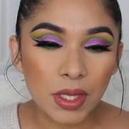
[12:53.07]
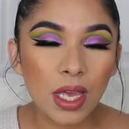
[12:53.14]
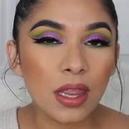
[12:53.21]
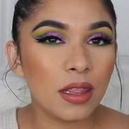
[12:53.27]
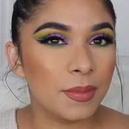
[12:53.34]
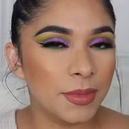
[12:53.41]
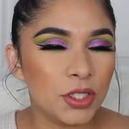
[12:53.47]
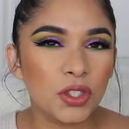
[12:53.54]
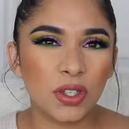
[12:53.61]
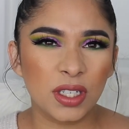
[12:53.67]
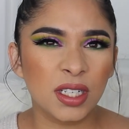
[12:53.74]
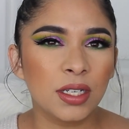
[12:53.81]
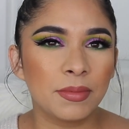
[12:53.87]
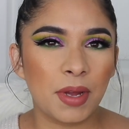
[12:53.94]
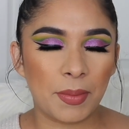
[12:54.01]
the
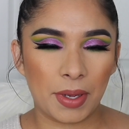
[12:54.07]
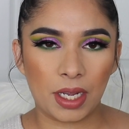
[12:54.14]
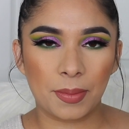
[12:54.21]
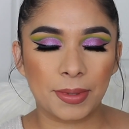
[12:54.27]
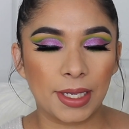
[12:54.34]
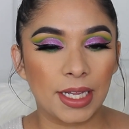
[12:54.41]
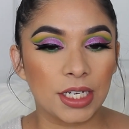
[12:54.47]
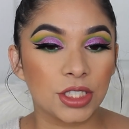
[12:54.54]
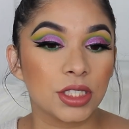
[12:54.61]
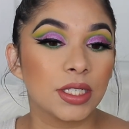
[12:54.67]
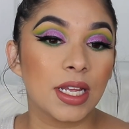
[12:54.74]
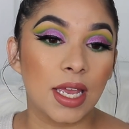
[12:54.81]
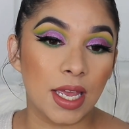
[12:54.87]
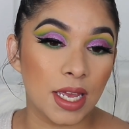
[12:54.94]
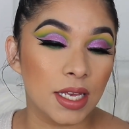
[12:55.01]
majority of my makeup collection
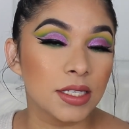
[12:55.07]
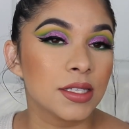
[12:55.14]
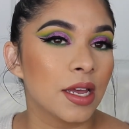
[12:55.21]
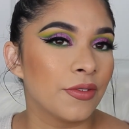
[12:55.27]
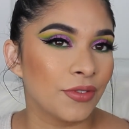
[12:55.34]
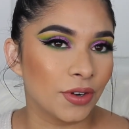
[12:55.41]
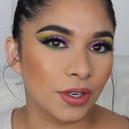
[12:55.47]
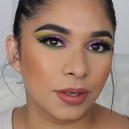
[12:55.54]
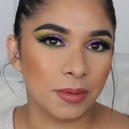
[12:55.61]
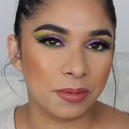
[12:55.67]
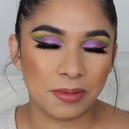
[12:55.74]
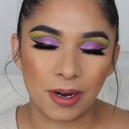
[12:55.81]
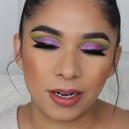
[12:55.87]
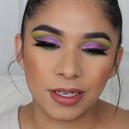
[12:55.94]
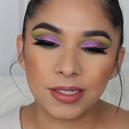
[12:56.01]
is affordable
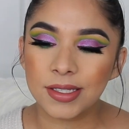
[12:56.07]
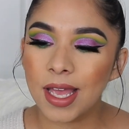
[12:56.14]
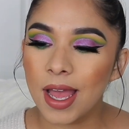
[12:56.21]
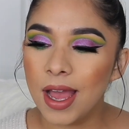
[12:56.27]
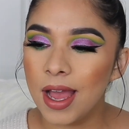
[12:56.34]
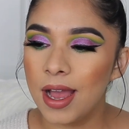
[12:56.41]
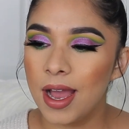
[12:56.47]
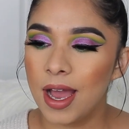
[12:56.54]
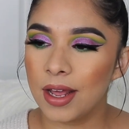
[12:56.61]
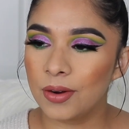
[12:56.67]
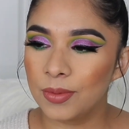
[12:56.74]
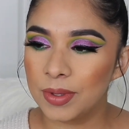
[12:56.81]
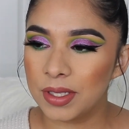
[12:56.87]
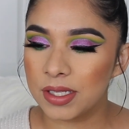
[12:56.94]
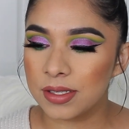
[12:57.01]
products. I don't
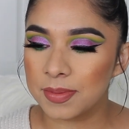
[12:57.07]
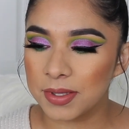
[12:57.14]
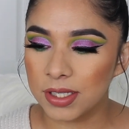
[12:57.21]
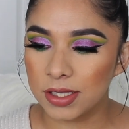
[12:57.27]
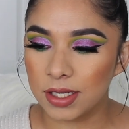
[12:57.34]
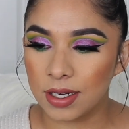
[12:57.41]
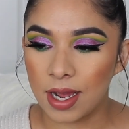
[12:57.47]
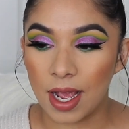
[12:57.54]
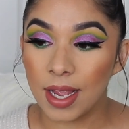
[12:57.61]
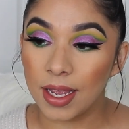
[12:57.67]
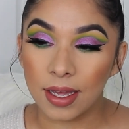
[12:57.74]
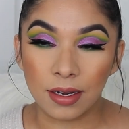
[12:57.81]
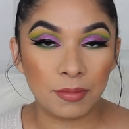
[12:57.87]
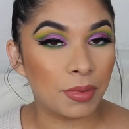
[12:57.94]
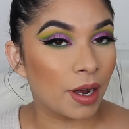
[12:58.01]
really splurge on
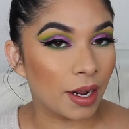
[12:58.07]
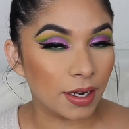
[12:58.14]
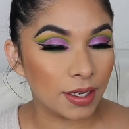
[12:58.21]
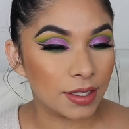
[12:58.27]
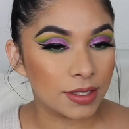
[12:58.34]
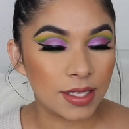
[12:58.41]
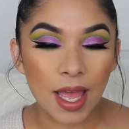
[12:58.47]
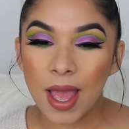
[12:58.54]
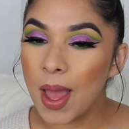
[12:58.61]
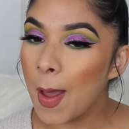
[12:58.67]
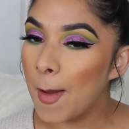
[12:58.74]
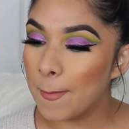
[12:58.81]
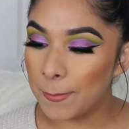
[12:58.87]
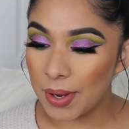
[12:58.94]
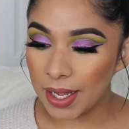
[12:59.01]
high-end products.
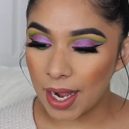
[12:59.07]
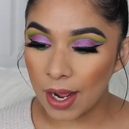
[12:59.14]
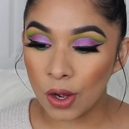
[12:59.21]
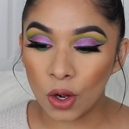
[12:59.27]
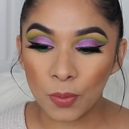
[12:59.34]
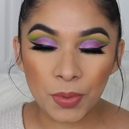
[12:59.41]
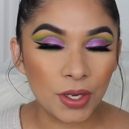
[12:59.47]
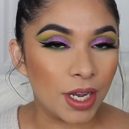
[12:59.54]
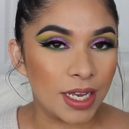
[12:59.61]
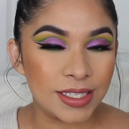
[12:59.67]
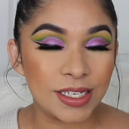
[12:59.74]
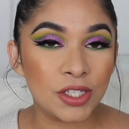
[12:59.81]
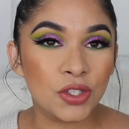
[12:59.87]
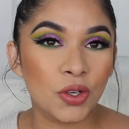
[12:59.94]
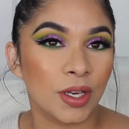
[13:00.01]
But I hope you guys
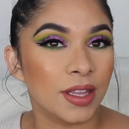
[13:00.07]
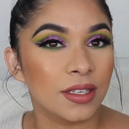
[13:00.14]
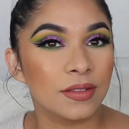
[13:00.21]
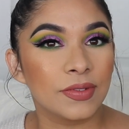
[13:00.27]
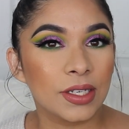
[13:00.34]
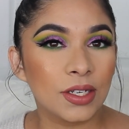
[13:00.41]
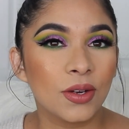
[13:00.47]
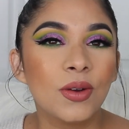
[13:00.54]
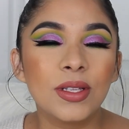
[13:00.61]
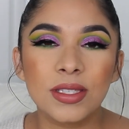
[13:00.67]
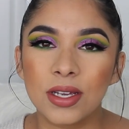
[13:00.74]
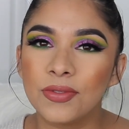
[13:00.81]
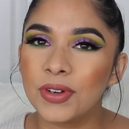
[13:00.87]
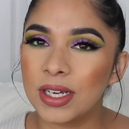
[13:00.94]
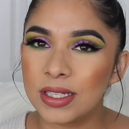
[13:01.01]
enjoyed this video.
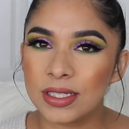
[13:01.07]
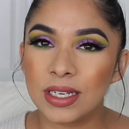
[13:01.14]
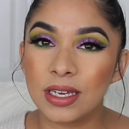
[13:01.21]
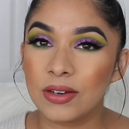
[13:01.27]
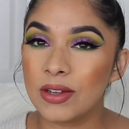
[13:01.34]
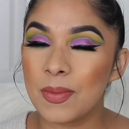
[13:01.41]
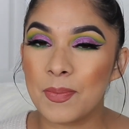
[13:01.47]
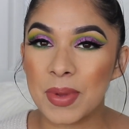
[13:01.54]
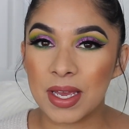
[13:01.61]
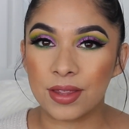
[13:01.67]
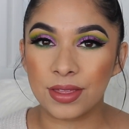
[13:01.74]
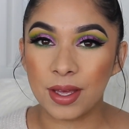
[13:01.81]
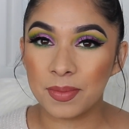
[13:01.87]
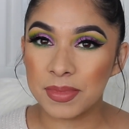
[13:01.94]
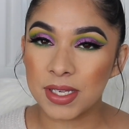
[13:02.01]
Don't forget to give it a big
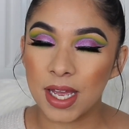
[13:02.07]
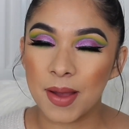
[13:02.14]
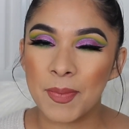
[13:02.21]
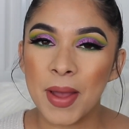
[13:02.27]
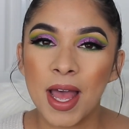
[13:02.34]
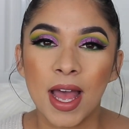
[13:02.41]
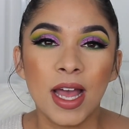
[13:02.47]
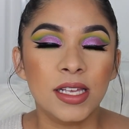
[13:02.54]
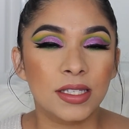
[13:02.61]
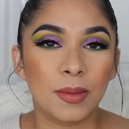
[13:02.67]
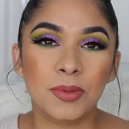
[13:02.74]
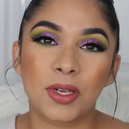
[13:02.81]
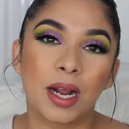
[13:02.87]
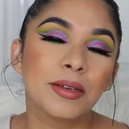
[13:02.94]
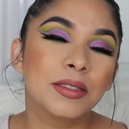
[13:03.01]
thumbs up.
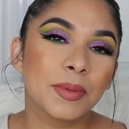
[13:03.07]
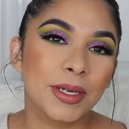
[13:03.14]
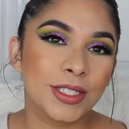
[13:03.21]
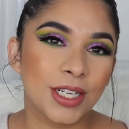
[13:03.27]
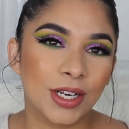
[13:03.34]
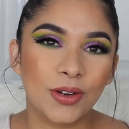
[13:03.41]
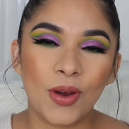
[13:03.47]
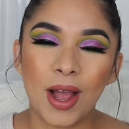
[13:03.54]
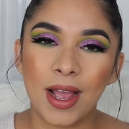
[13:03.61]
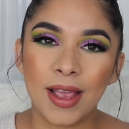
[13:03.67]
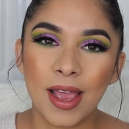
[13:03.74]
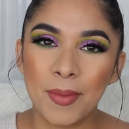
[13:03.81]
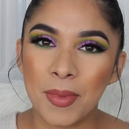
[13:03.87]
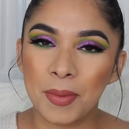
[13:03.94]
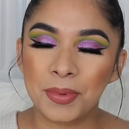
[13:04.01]
Subscribe to my channel. I
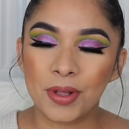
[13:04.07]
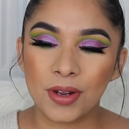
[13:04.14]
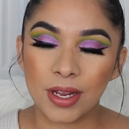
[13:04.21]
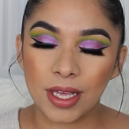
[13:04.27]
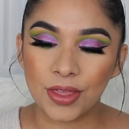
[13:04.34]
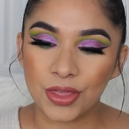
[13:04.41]
am uploading